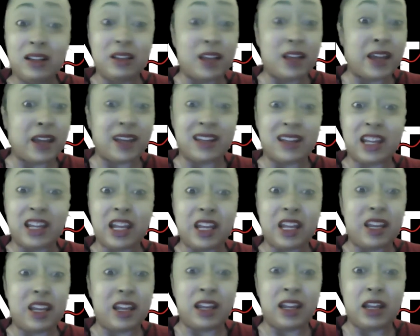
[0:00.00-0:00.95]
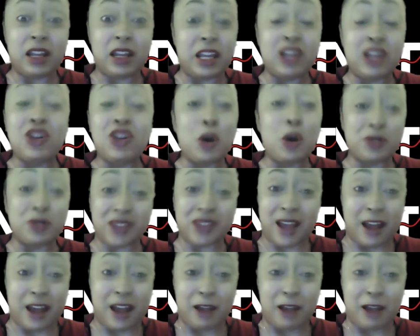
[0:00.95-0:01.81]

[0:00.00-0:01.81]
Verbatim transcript: like in no time